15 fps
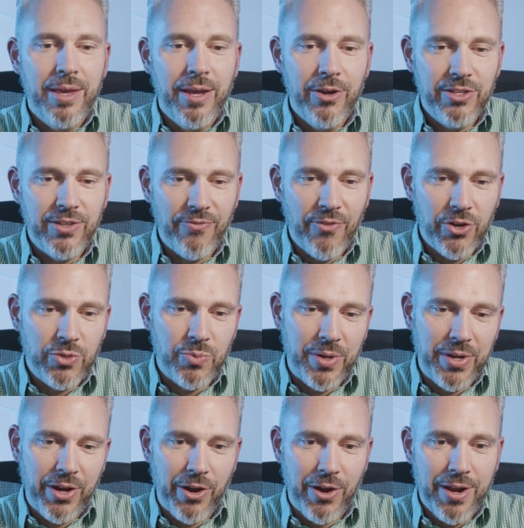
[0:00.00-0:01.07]
here's the first one
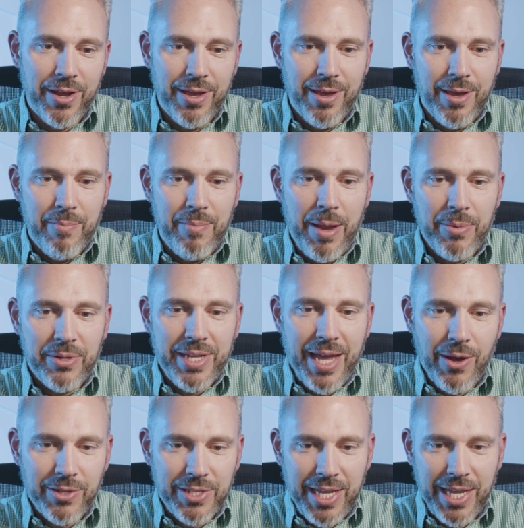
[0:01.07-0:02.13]
here. Paper
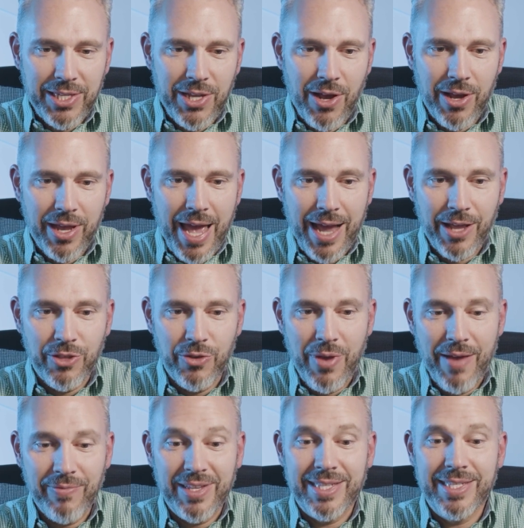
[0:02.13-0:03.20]
towel TikTok hack you
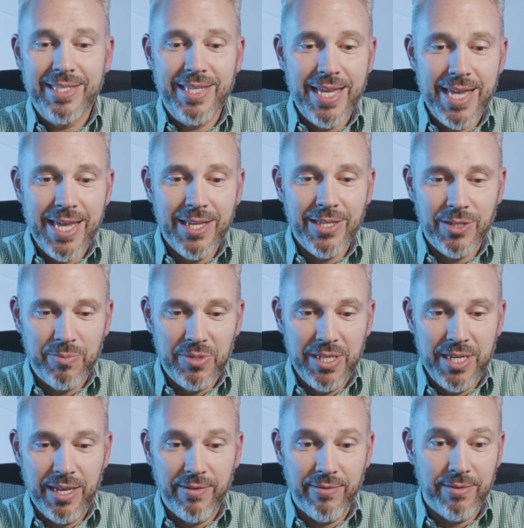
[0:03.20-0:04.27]
have to see to
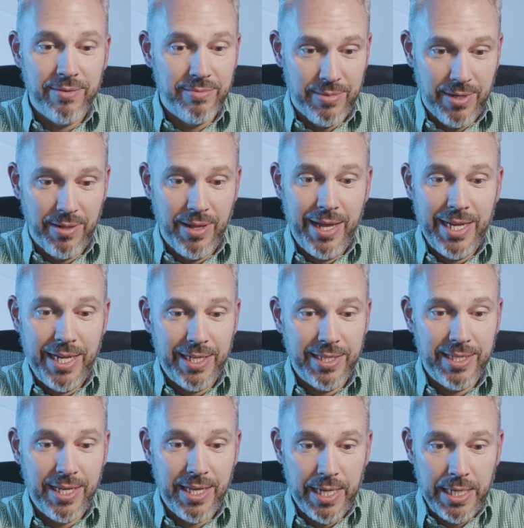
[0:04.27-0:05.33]
believe. Well, I need to
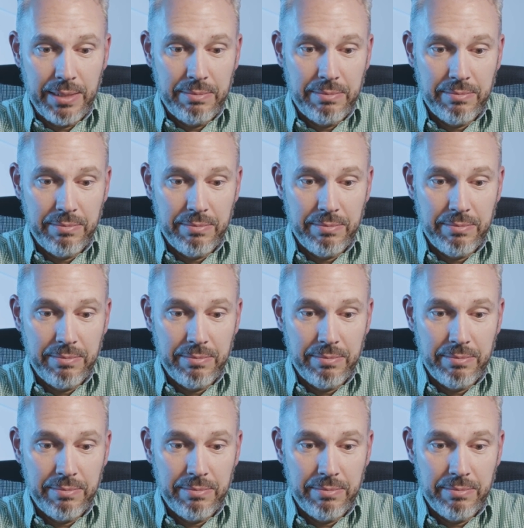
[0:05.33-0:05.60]
see it.